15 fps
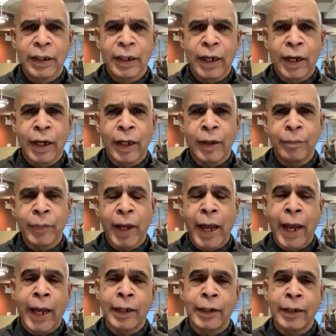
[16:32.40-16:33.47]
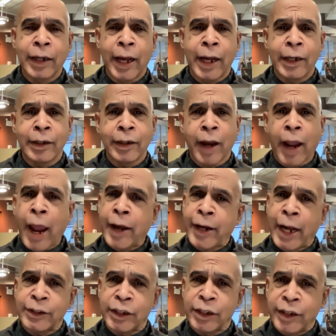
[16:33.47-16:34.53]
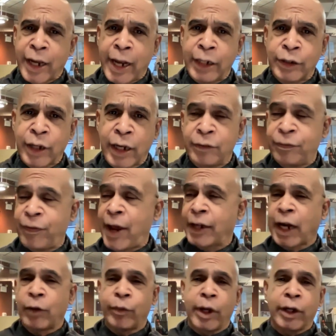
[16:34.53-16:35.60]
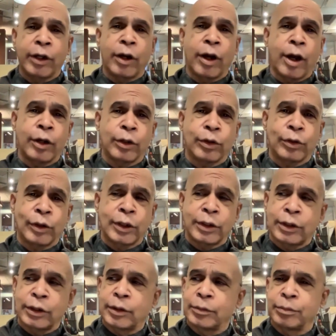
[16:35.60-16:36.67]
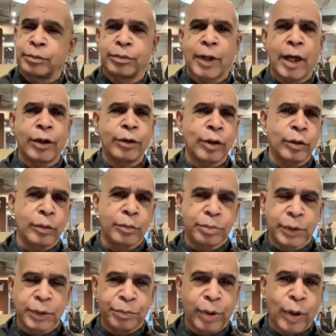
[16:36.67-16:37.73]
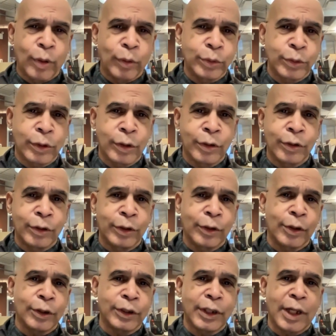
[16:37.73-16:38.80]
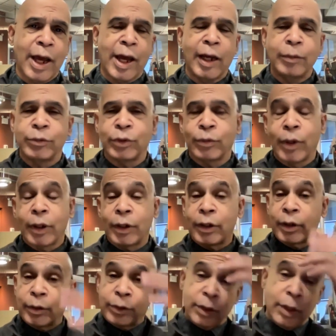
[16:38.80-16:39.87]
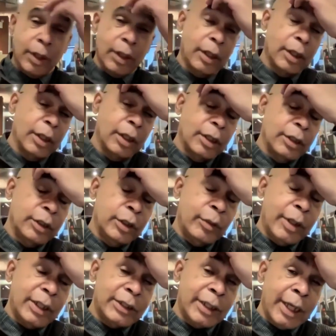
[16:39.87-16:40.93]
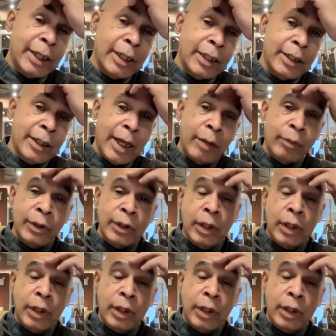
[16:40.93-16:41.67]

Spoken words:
And that's a danger. In fact, I read an article in the Post or the New York Times or one of those, USA Today,